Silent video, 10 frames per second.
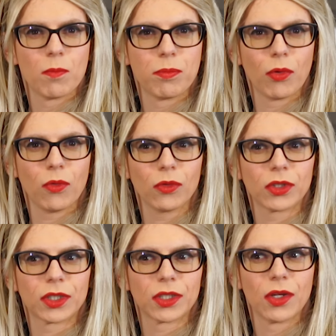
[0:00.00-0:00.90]

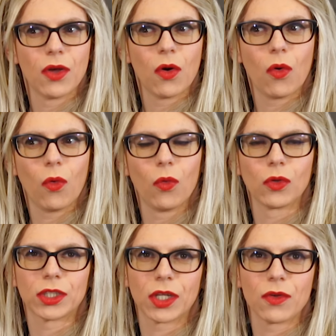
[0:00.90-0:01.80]
but
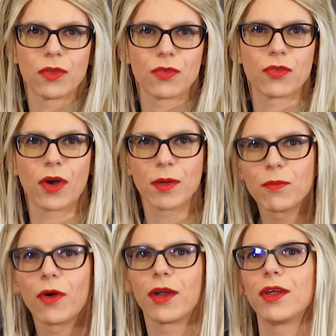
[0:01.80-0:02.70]
also the frame
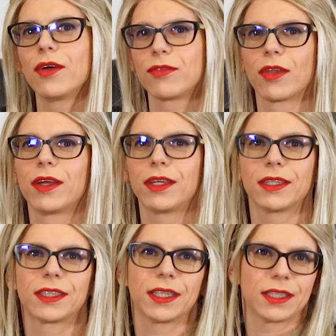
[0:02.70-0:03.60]
rate of like
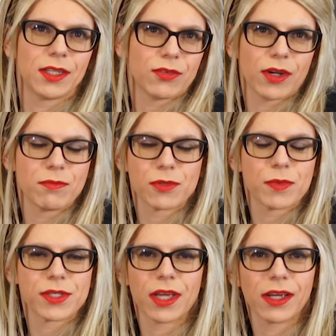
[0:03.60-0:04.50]
60 frames per
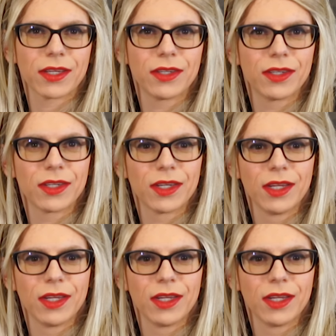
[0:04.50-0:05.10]
second.